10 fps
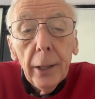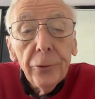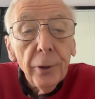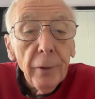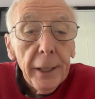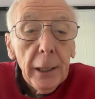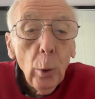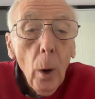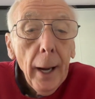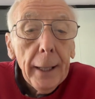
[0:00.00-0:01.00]
It's a very
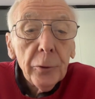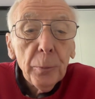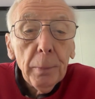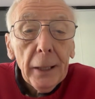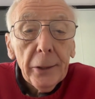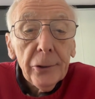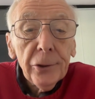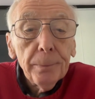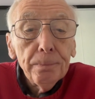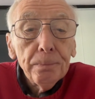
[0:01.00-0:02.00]
quiet
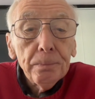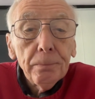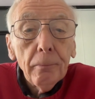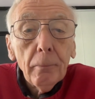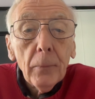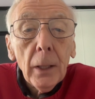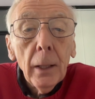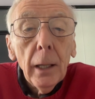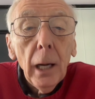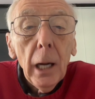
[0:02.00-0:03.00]
place.
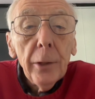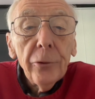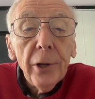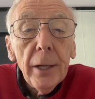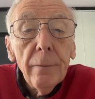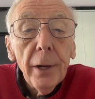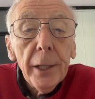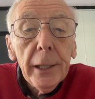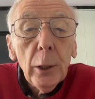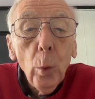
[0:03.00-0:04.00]
It's a
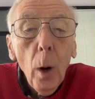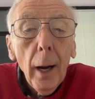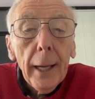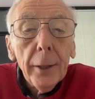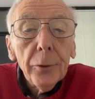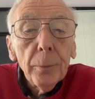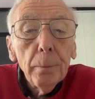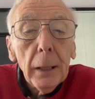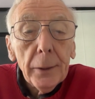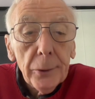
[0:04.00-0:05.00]
very quiet
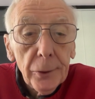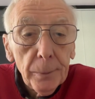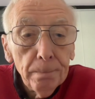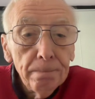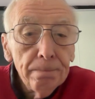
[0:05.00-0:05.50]
place.